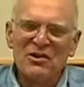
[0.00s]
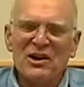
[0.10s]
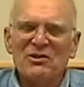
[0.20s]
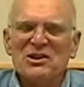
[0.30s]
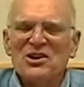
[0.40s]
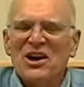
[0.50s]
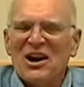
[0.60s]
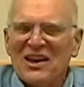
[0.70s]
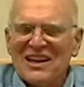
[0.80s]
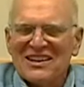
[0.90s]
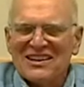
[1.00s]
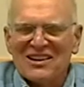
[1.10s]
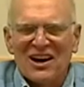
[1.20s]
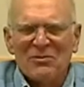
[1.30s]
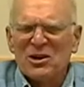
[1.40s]
well, when you're in the
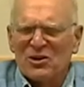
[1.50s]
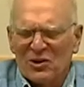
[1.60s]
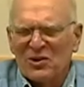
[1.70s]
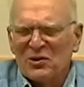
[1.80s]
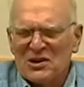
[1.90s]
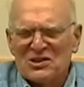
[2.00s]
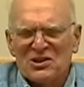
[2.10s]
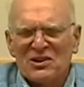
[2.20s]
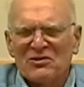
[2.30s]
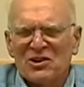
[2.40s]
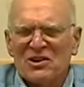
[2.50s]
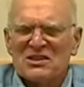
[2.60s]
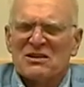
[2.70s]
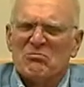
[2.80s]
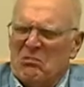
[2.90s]
Army or the Reserve, you always
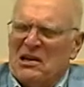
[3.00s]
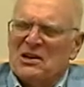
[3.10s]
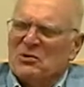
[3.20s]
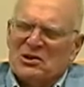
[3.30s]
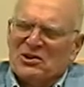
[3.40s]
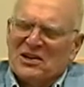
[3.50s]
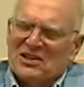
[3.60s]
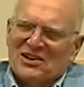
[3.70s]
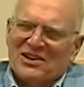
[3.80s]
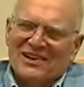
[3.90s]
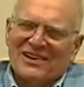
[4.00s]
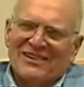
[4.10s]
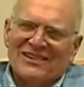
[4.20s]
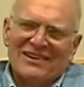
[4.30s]
complain when you're in there, you know.